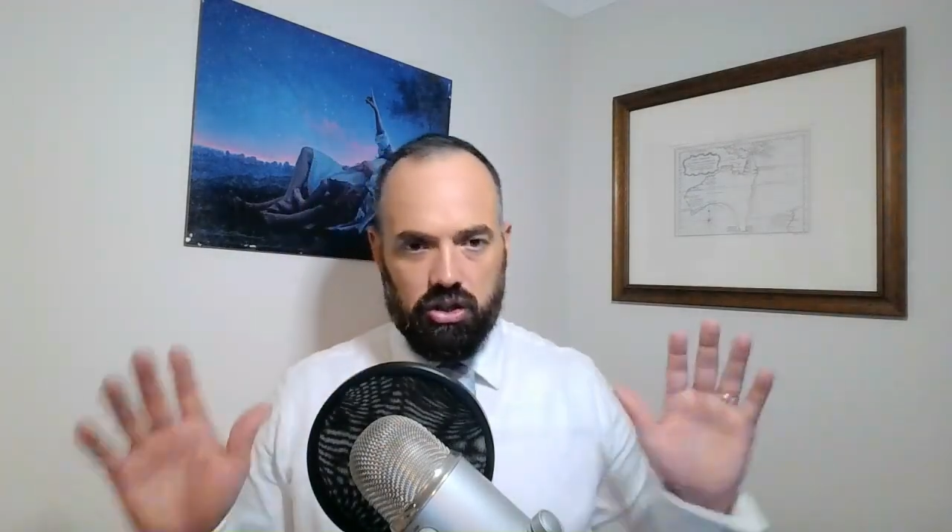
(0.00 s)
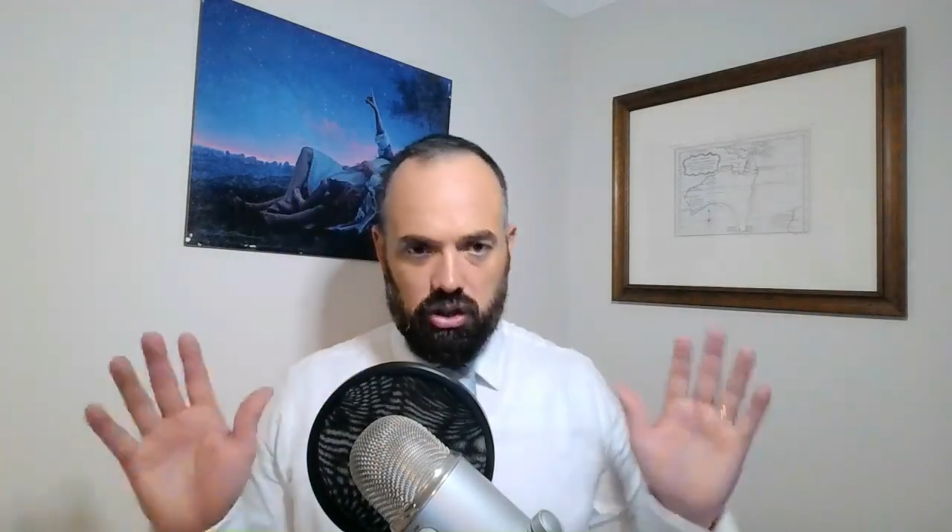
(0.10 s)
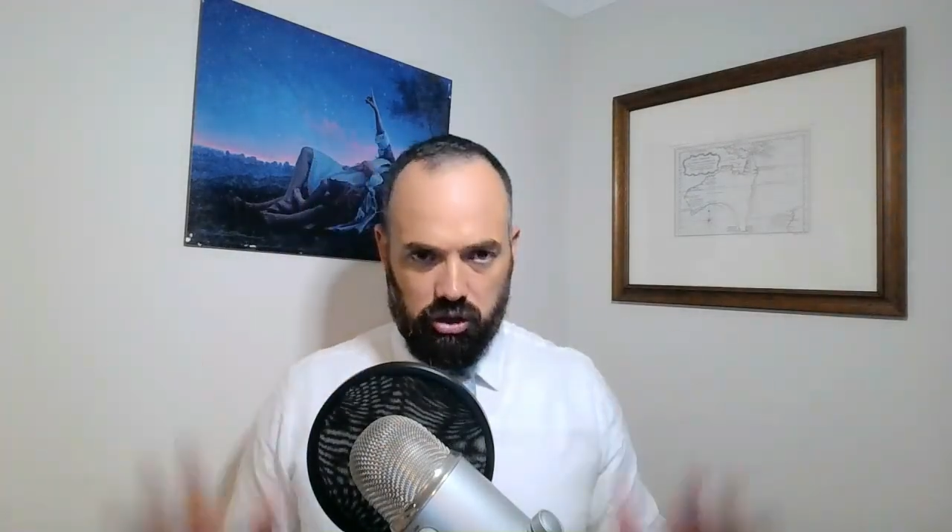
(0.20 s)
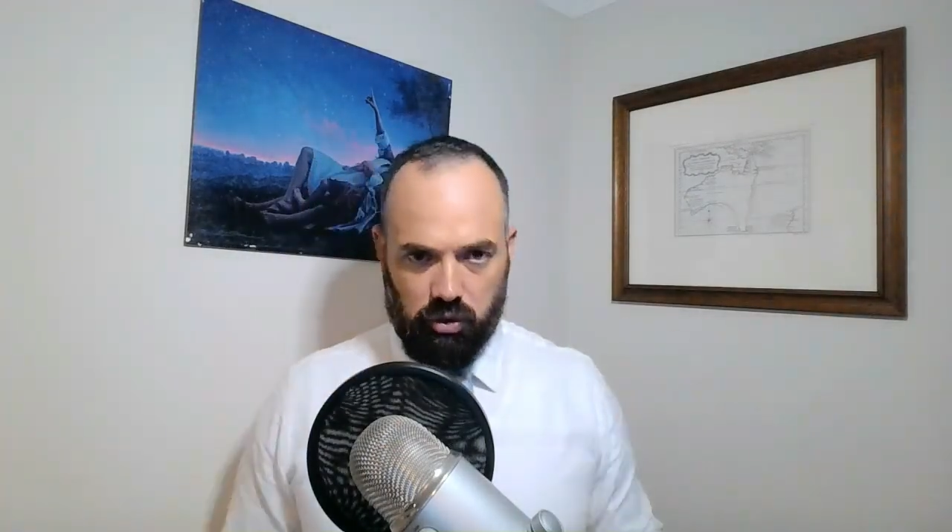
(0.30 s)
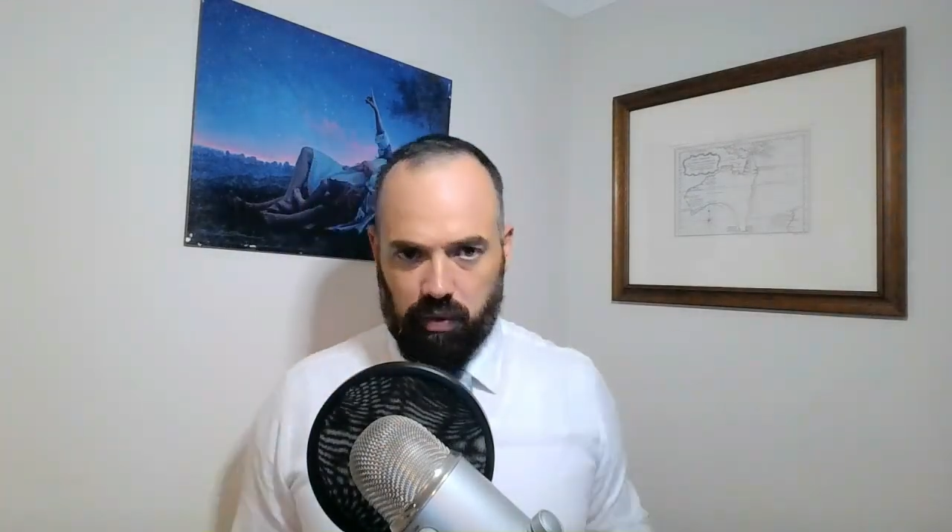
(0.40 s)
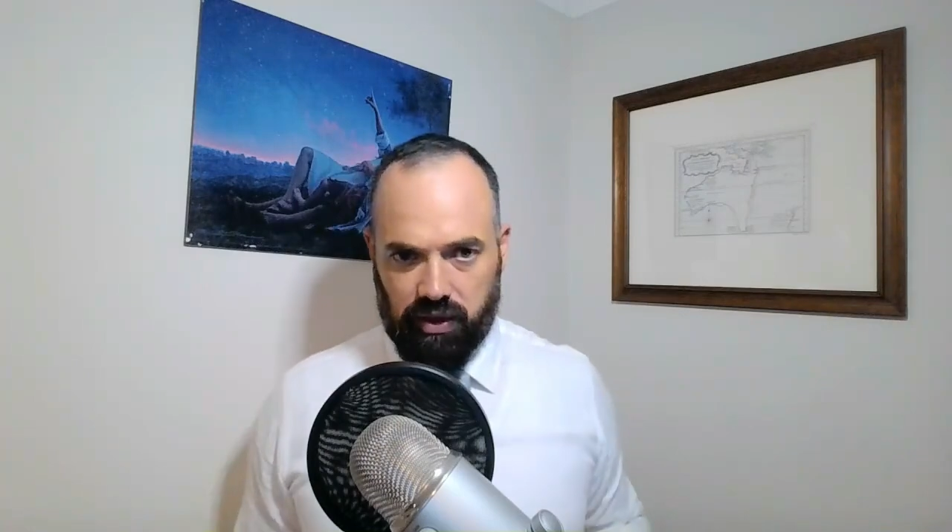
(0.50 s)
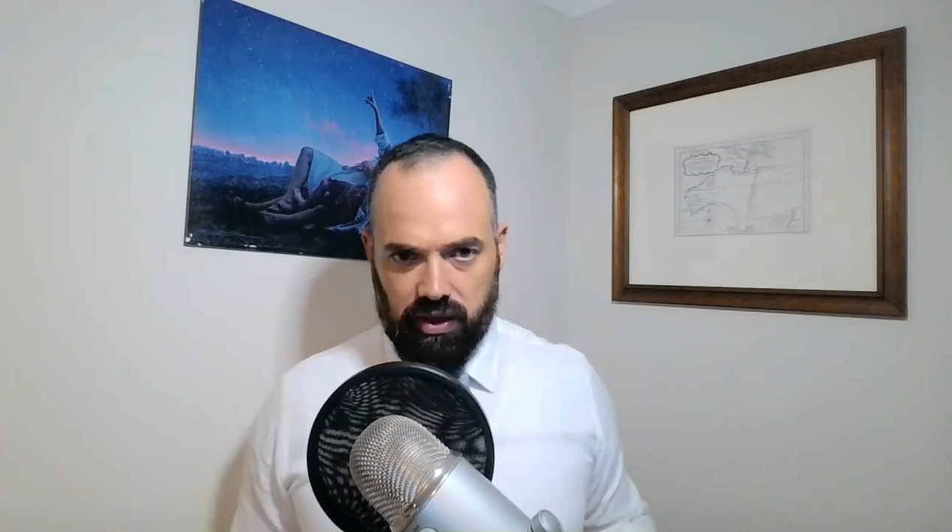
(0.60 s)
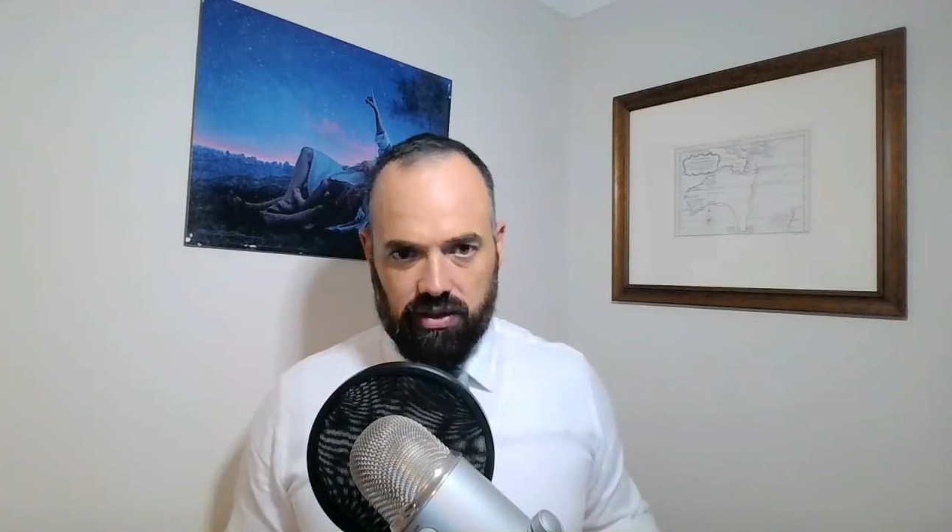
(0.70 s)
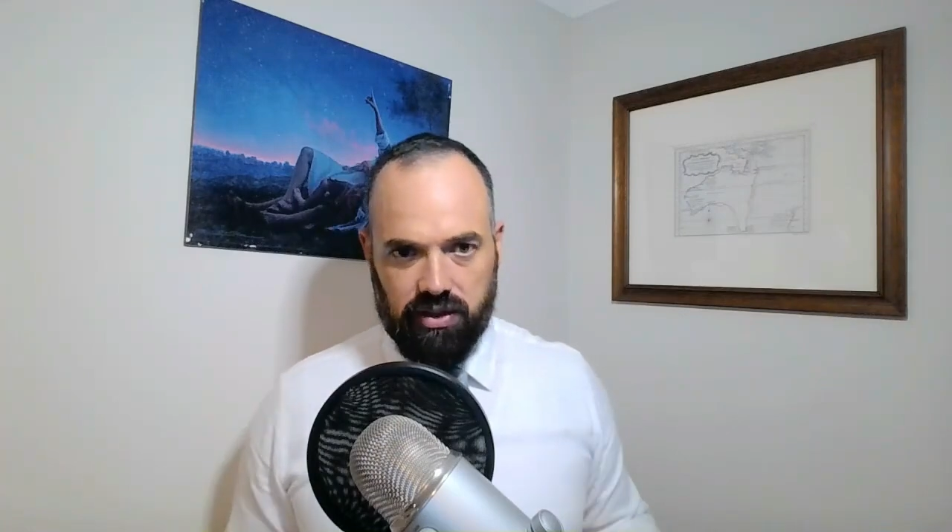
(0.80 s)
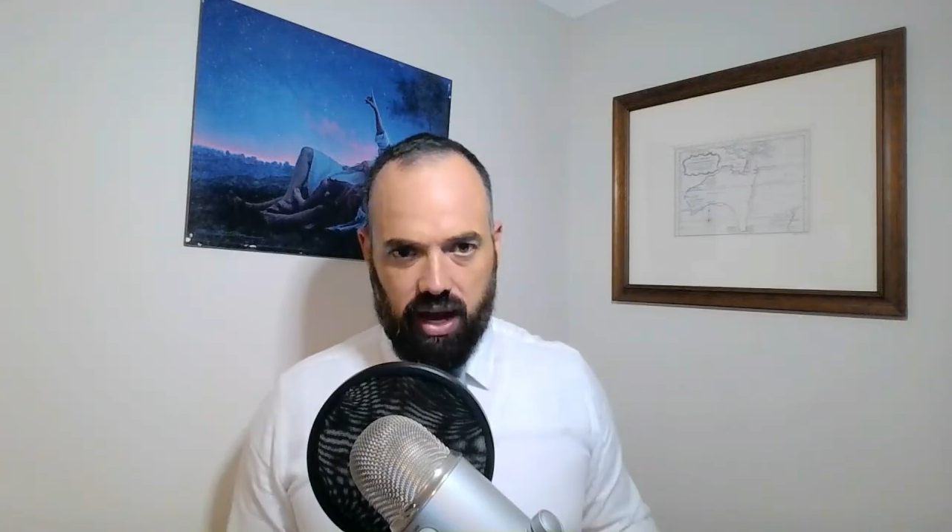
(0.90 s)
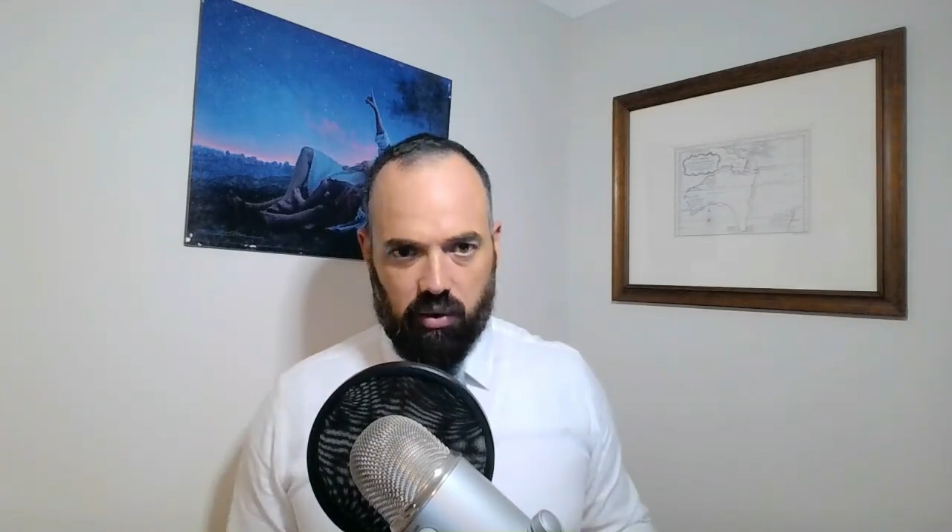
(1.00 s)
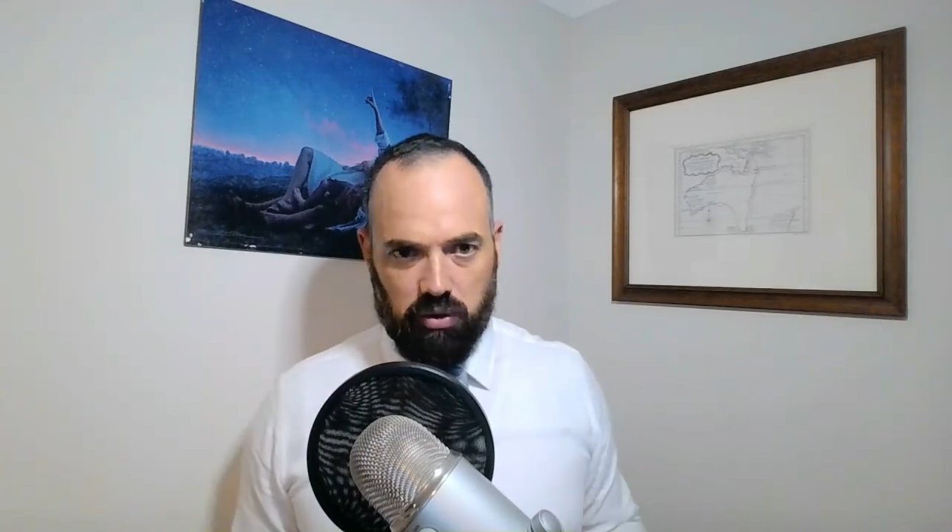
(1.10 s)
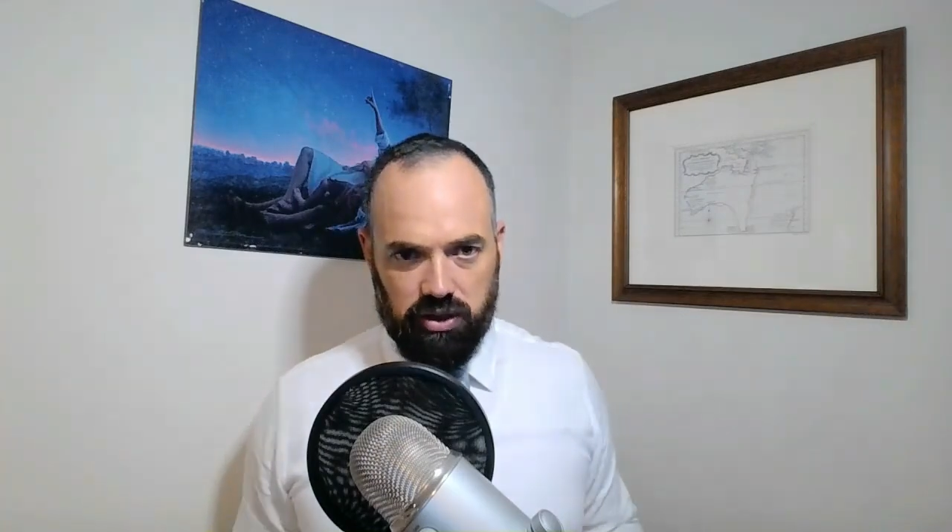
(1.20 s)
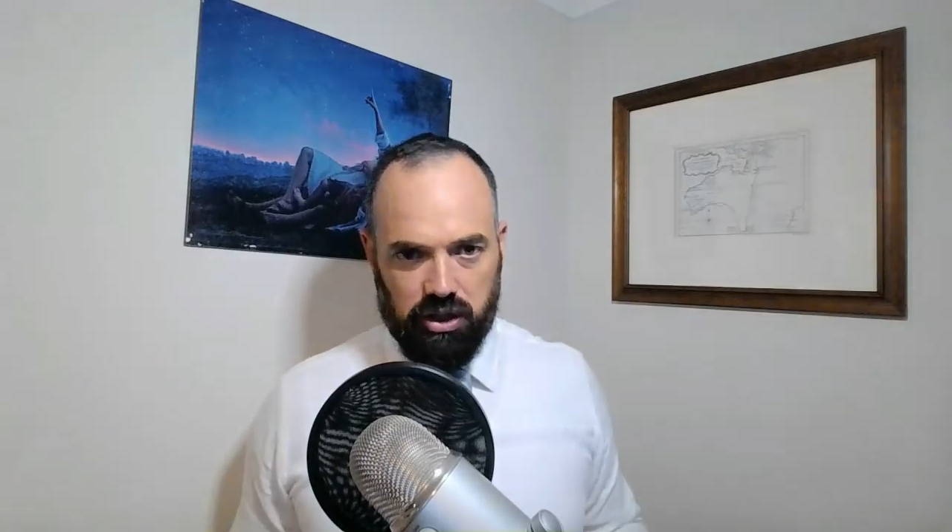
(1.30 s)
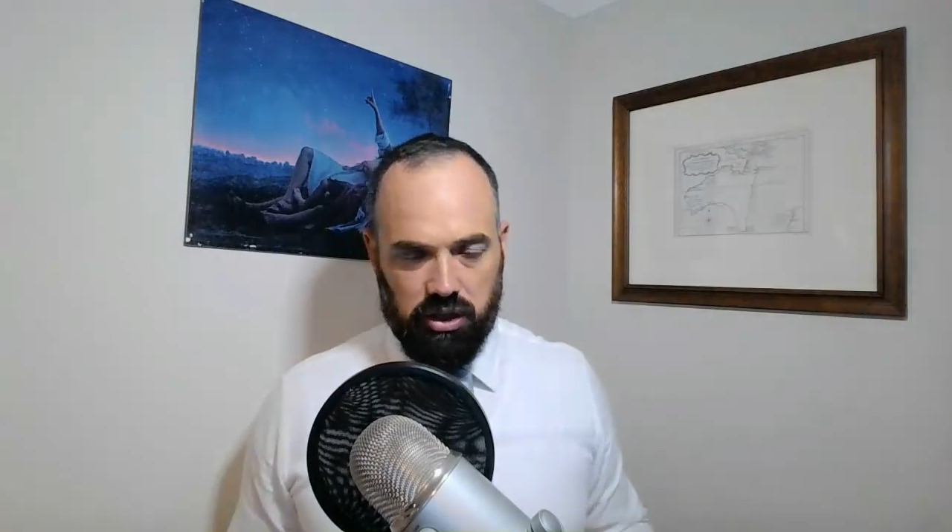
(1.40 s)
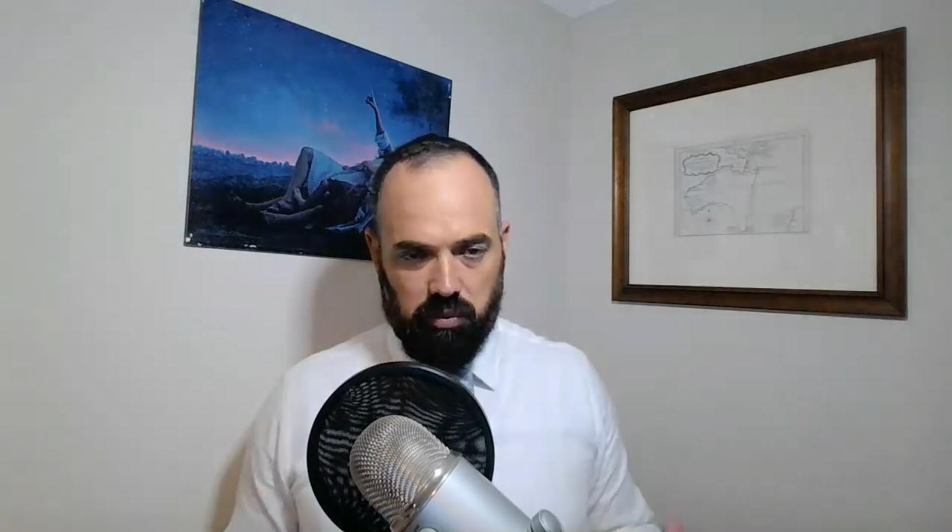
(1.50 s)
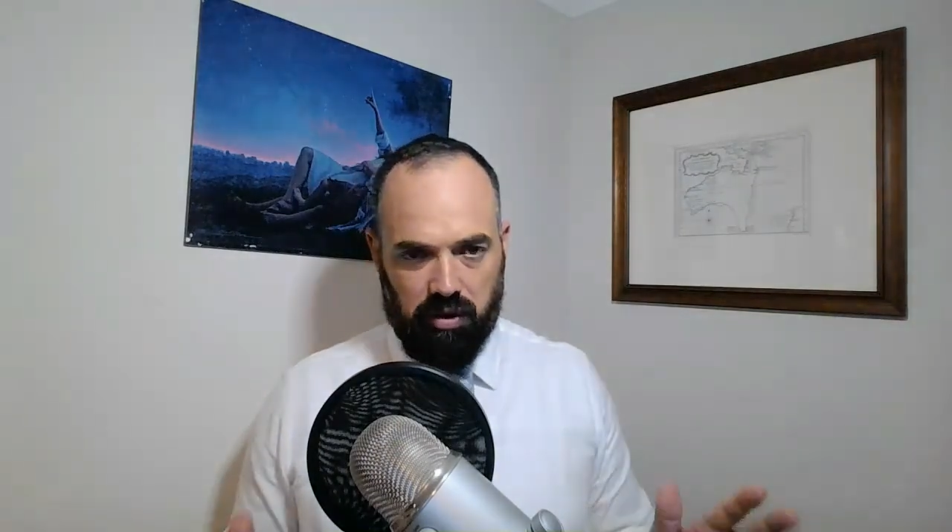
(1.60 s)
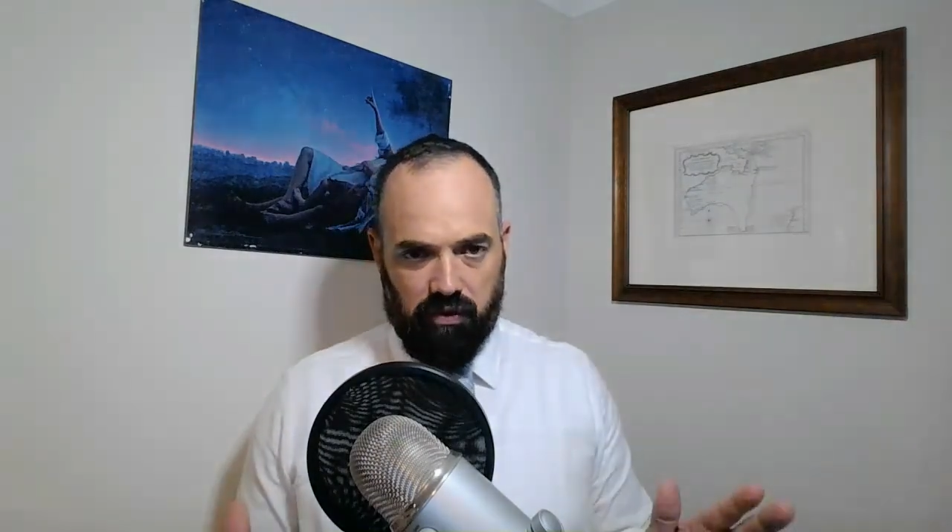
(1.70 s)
to do with this acquisition.